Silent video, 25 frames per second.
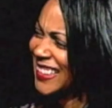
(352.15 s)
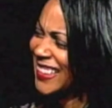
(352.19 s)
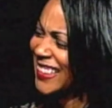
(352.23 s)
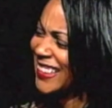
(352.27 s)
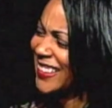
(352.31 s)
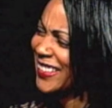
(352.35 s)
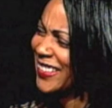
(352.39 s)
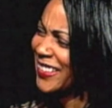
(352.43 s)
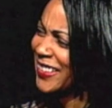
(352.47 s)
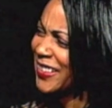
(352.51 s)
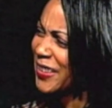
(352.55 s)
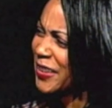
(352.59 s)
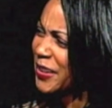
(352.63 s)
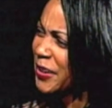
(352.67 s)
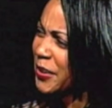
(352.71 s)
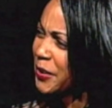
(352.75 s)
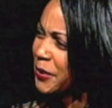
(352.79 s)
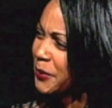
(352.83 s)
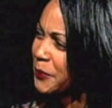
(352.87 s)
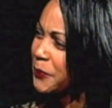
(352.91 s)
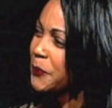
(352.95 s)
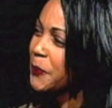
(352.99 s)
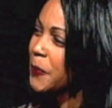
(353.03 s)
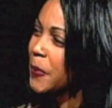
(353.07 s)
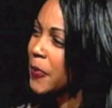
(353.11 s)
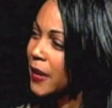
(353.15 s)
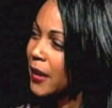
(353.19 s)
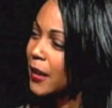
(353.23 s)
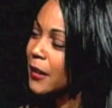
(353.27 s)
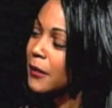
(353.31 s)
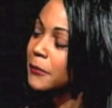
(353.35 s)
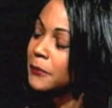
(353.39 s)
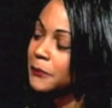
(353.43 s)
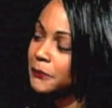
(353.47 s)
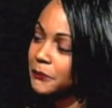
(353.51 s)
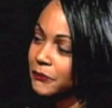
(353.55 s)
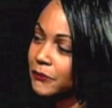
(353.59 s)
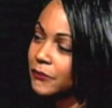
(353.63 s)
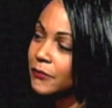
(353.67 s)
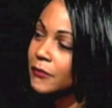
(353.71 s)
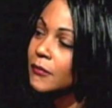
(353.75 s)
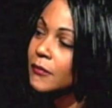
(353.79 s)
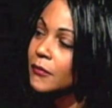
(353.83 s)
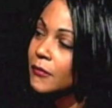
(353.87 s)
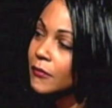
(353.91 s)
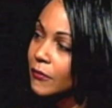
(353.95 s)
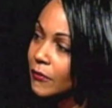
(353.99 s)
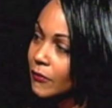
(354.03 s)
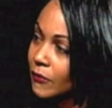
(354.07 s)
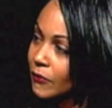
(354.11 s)
it just scared people. Yeah. And
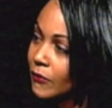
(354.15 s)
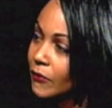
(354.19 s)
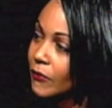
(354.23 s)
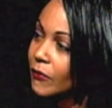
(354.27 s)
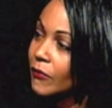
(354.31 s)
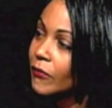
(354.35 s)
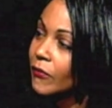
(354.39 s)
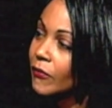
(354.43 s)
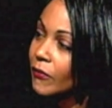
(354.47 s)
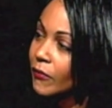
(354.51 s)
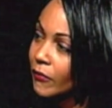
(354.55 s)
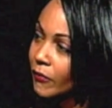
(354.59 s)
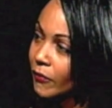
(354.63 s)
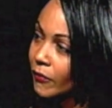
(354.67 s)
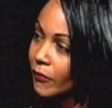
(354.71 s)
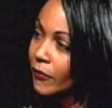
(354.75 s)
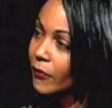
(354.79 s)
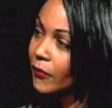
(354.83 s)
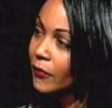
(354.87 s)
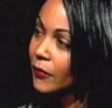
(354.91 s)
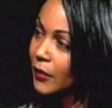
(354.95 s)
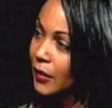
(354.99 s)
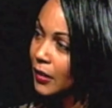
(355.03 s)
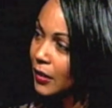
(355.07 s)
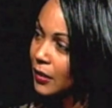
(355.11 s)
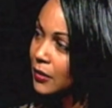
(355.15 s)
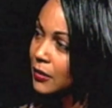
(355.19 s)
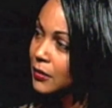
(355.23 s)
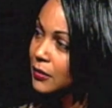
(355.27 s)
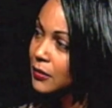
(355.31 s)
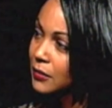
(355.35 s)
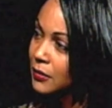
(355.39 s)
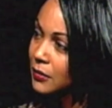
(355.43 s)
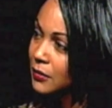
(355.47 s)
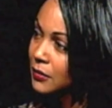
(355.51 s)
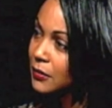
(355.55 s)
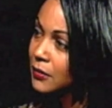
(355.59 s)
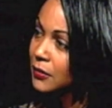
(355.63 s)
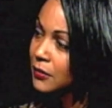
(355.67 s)
fear makes you not make such rational